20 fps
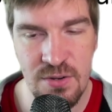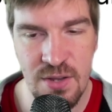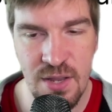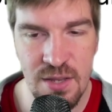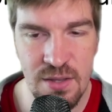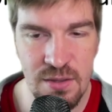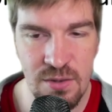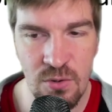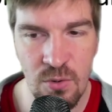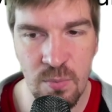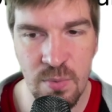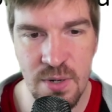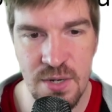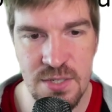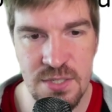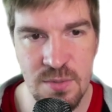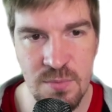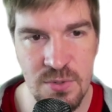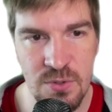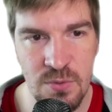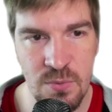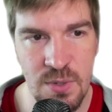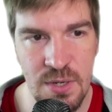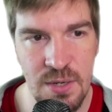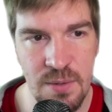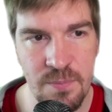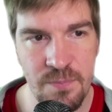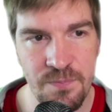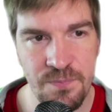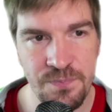then you get little breaks in
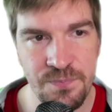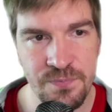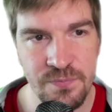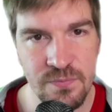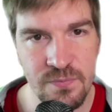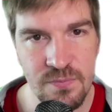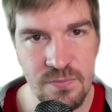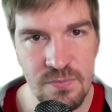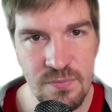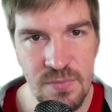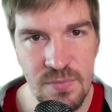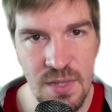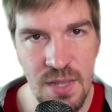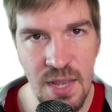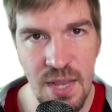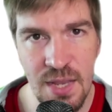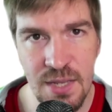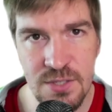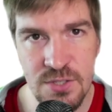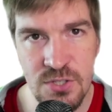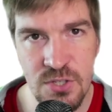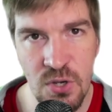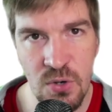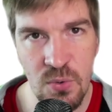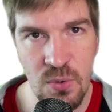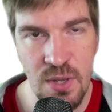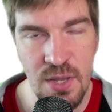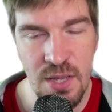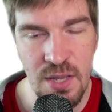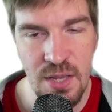between. And
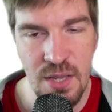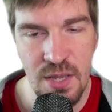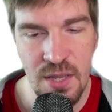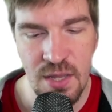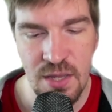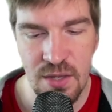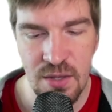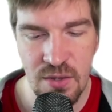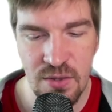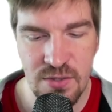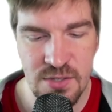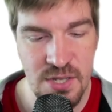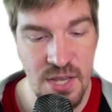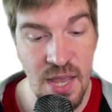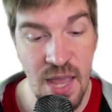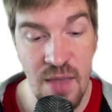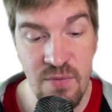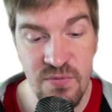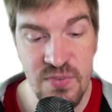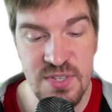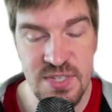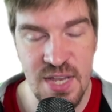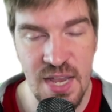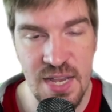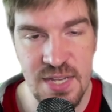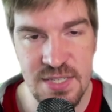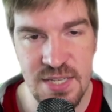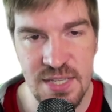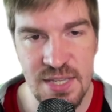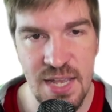so to
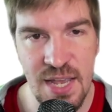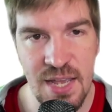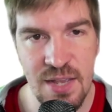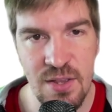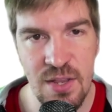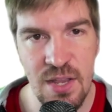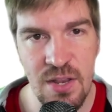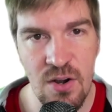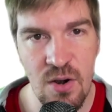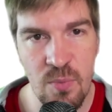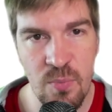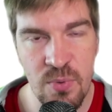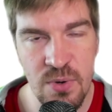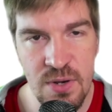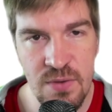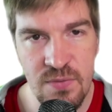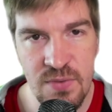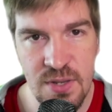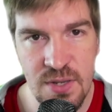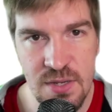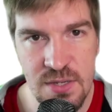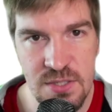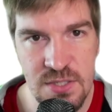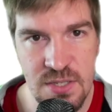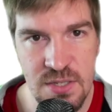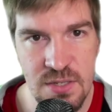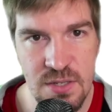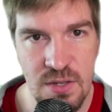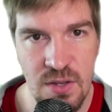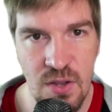emphasize on that, in our
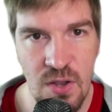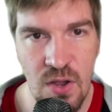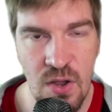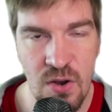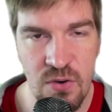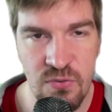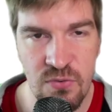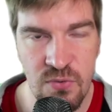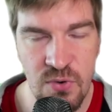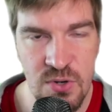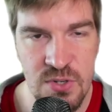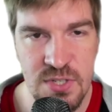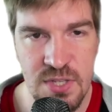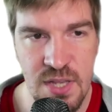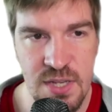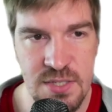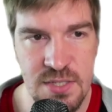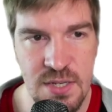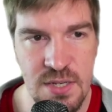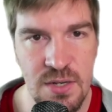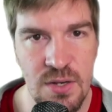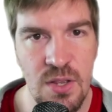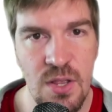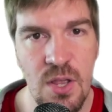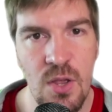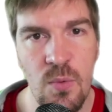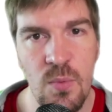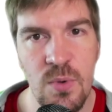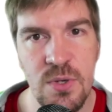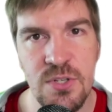first lesson,
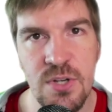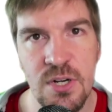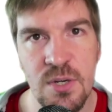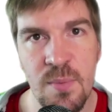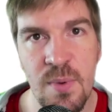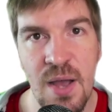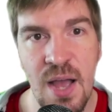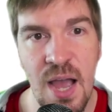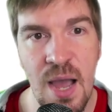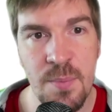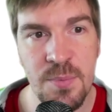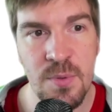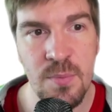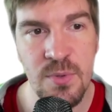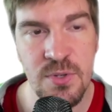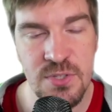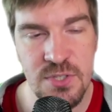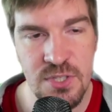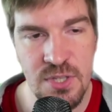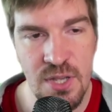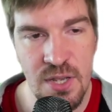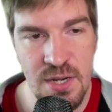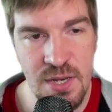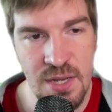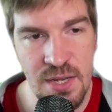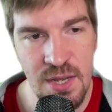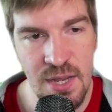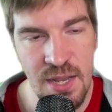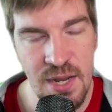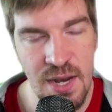we talked about optimal
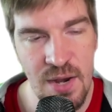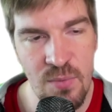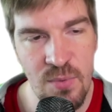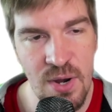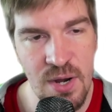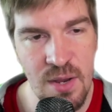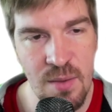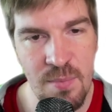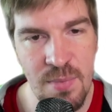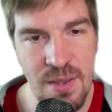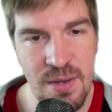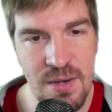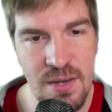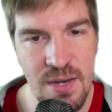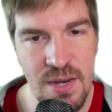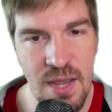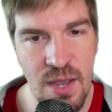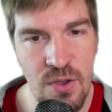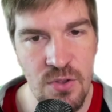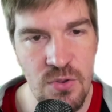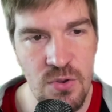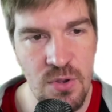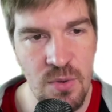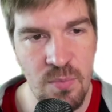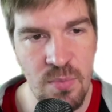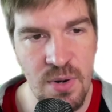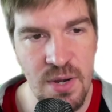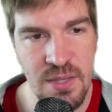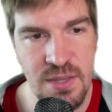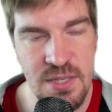study, and I recommended how you
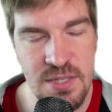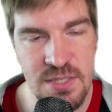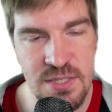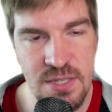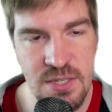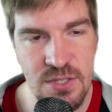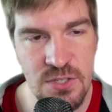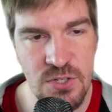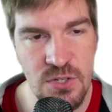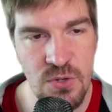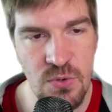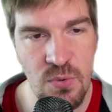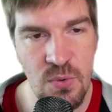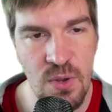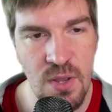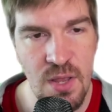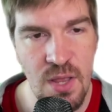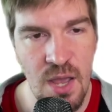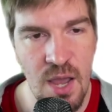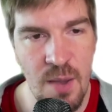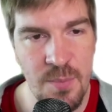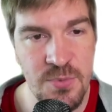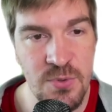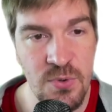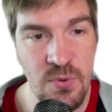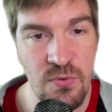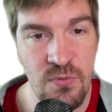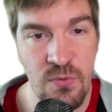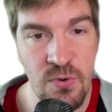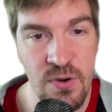could break this into
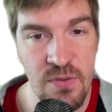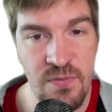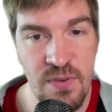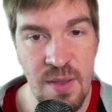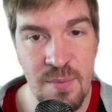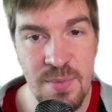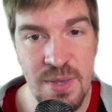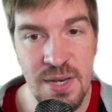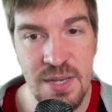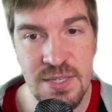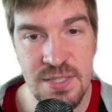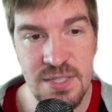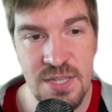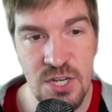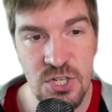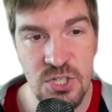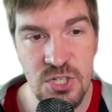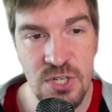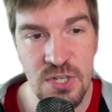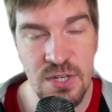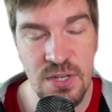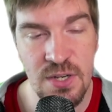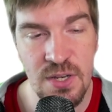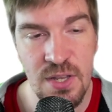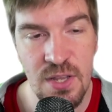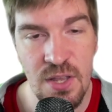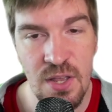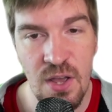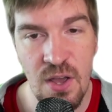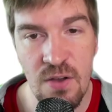up to a 45-minute
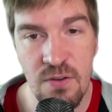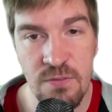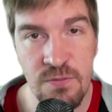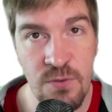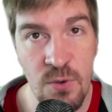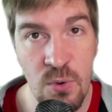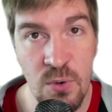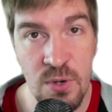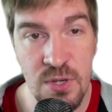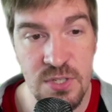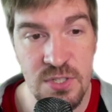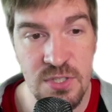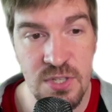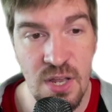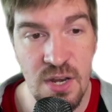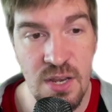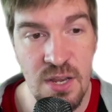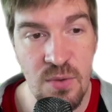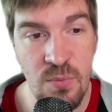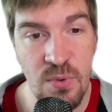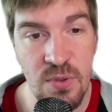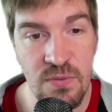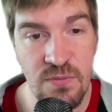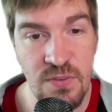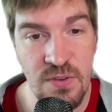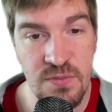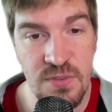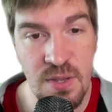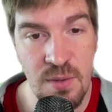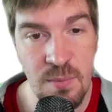session of focused study
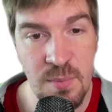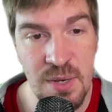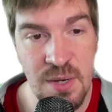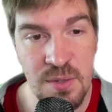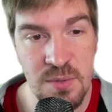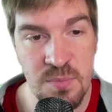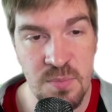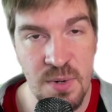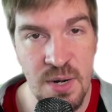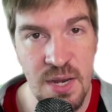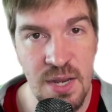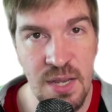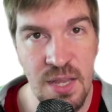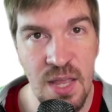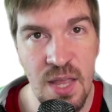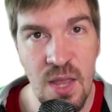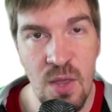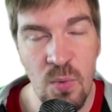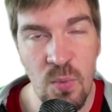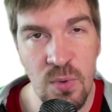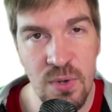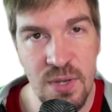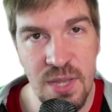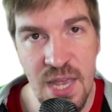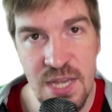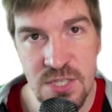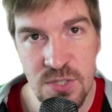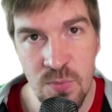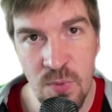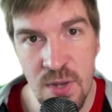with 15 minutes break. Well,
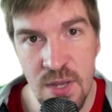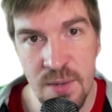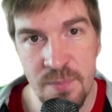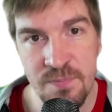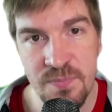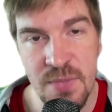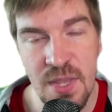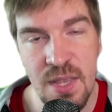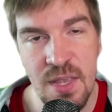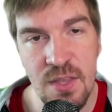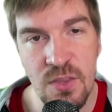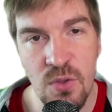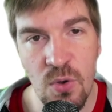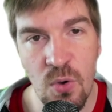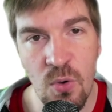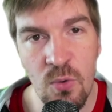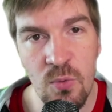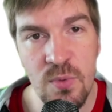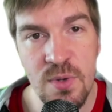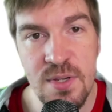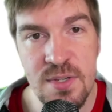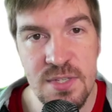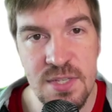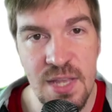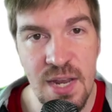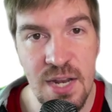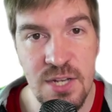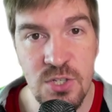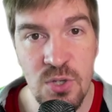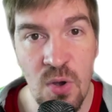guess what? The whole
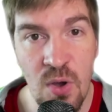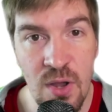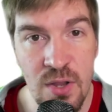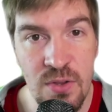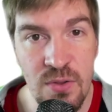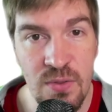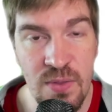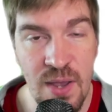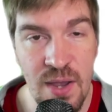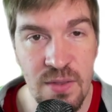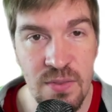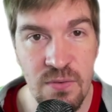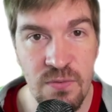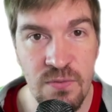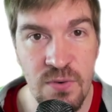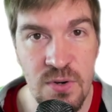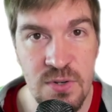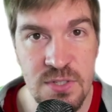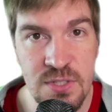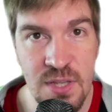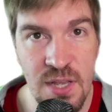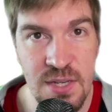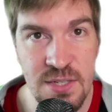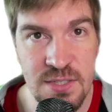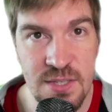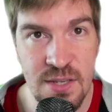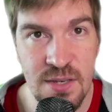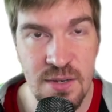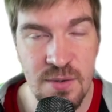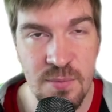reason that I taught you that in the first
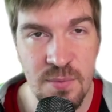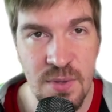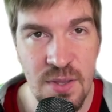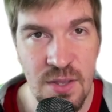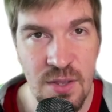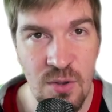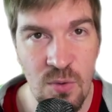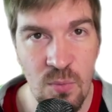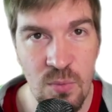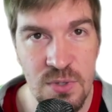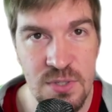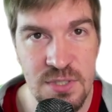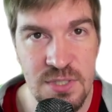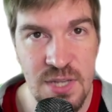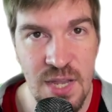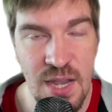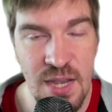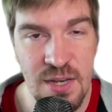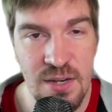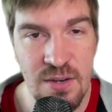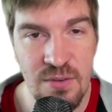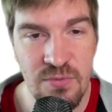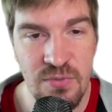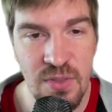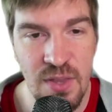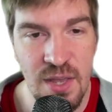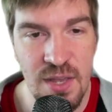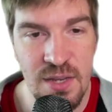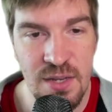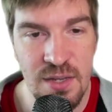lesson was kind
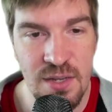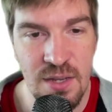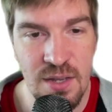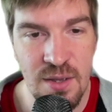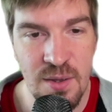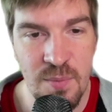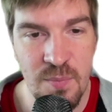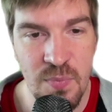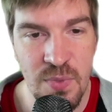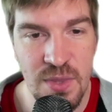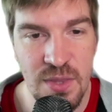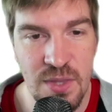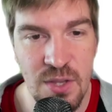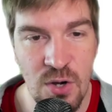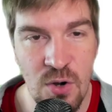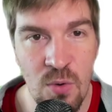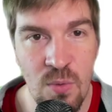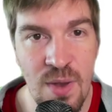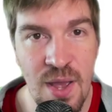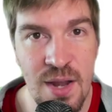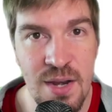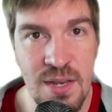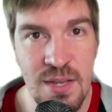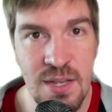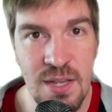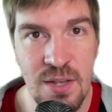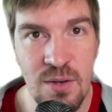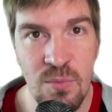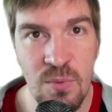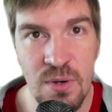of like the
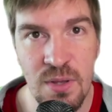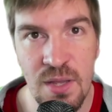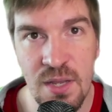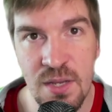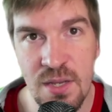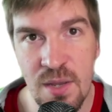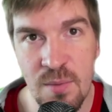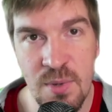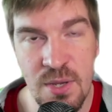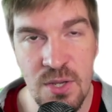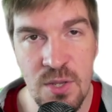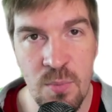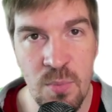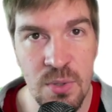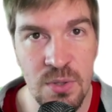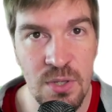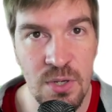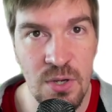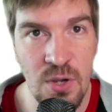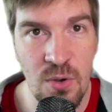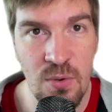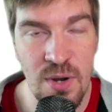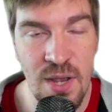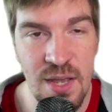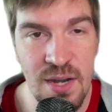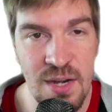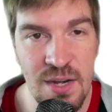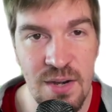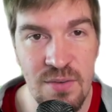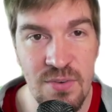Karate Kid, where like I make you put the
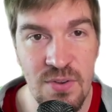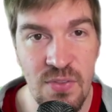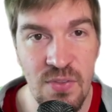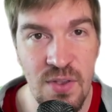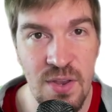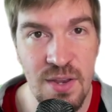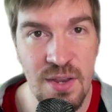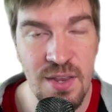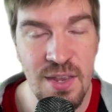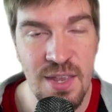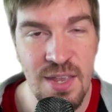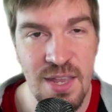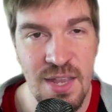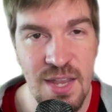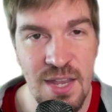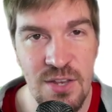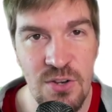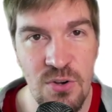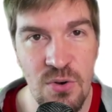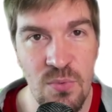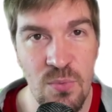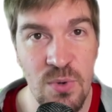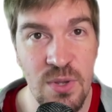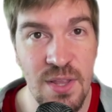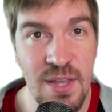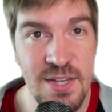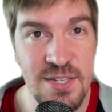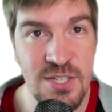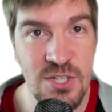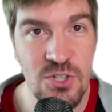coat on and everything, and you don't
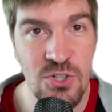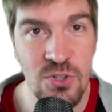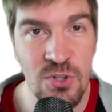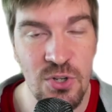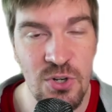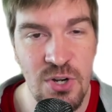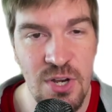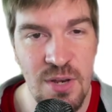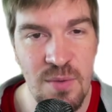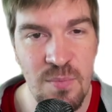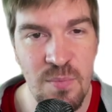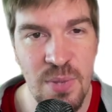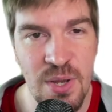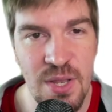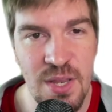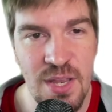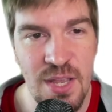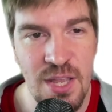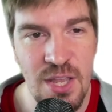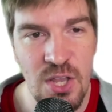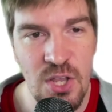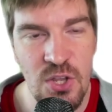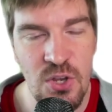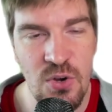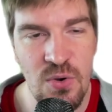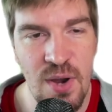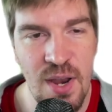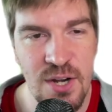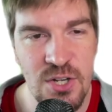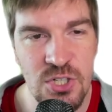realize that you're learning, but
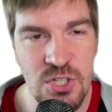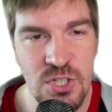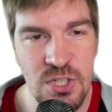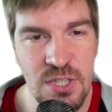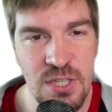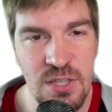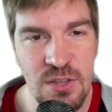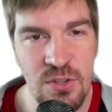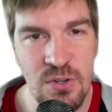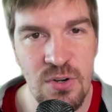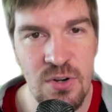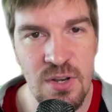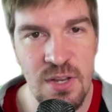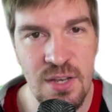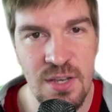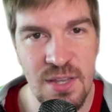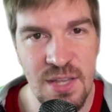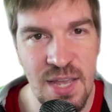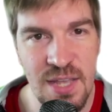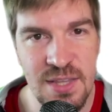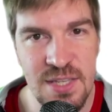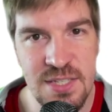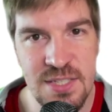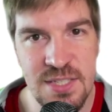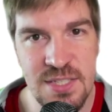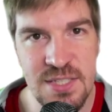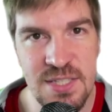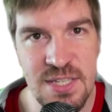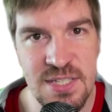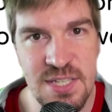you're actually learning that
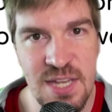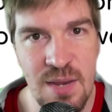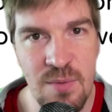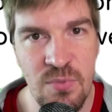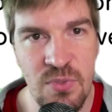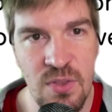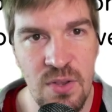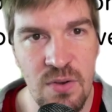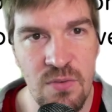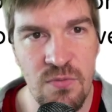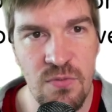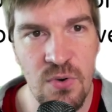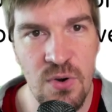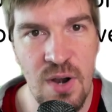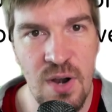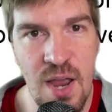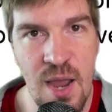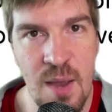this is the same thing